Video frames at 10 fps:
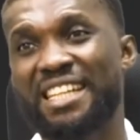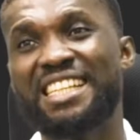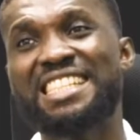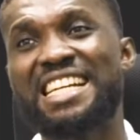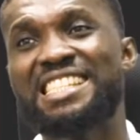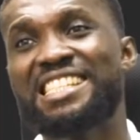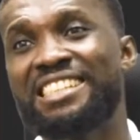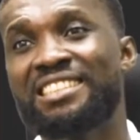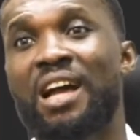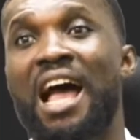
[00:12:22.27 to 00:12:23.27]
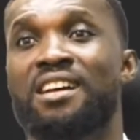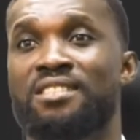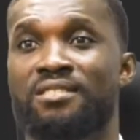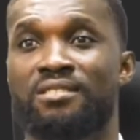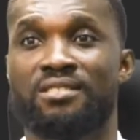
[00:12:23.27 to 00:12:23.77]
in the
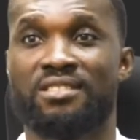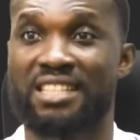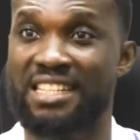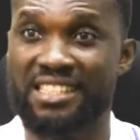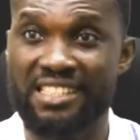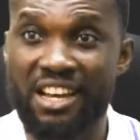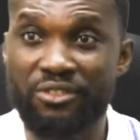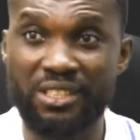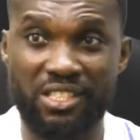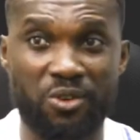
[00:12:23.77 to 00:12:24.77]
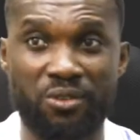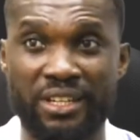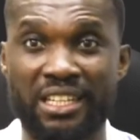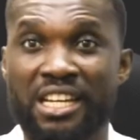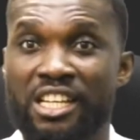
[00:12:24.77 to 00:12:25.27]
1997
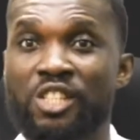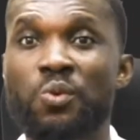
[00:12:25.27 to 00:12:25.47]
discovery.